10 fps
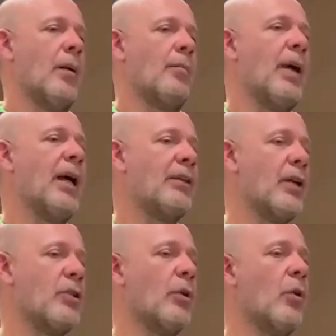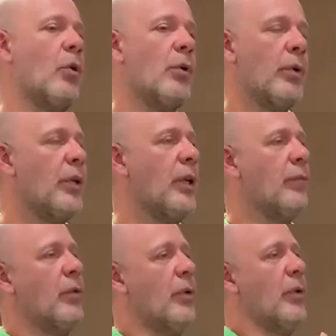Pay attention who you
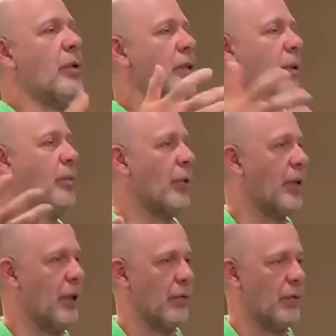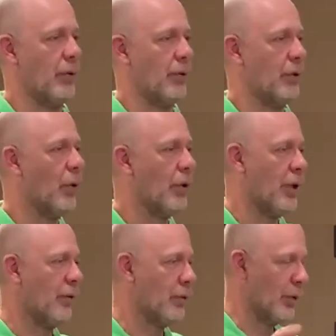give to your script to read. Don't
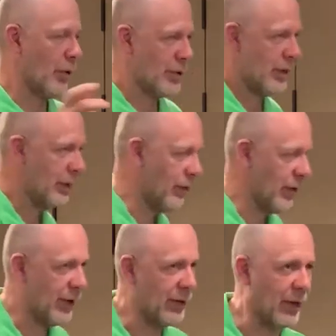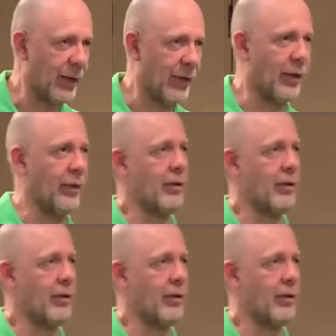give to your significant other.